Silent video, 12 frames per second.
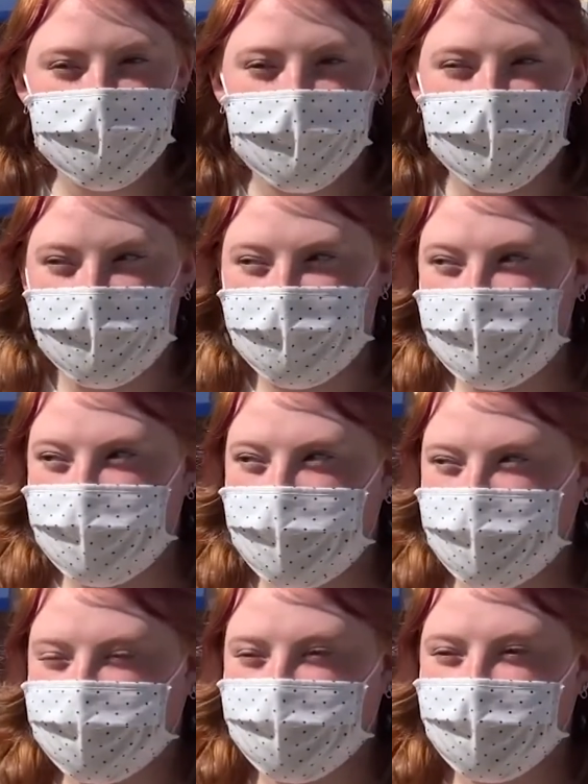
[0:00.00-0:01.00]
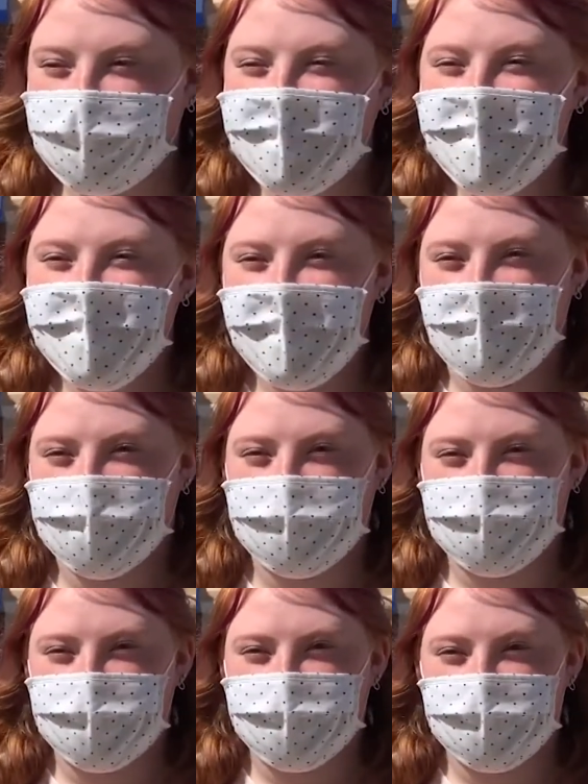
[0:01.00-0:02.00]
But living in Bixler, I've been
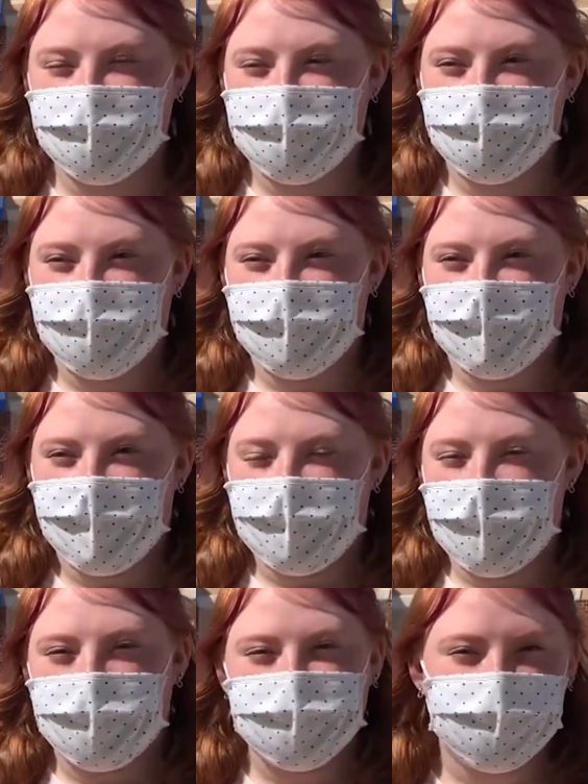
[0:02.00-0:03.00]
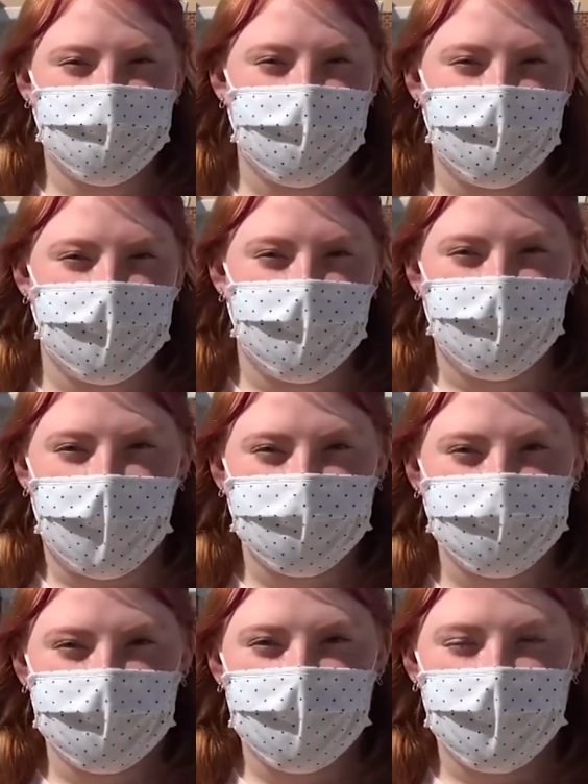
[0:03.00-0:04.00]
given an opportunity to interact
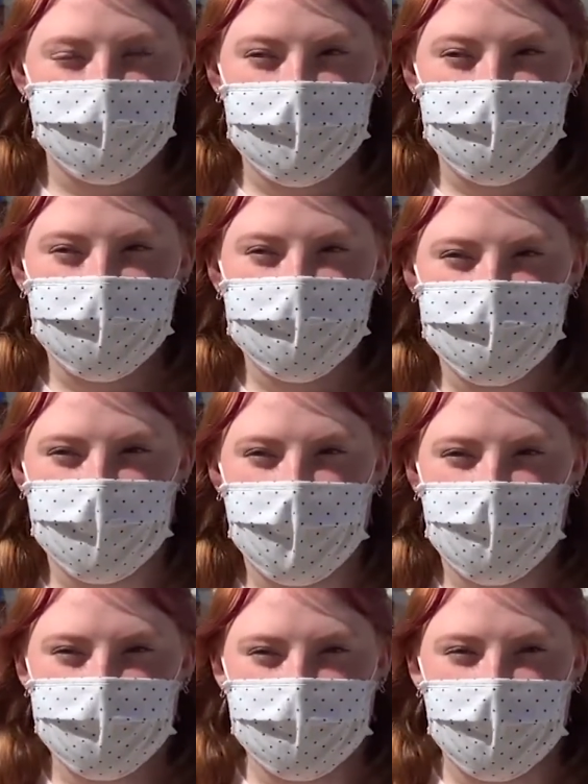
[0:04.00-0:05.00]
with a lot of people, so it helped me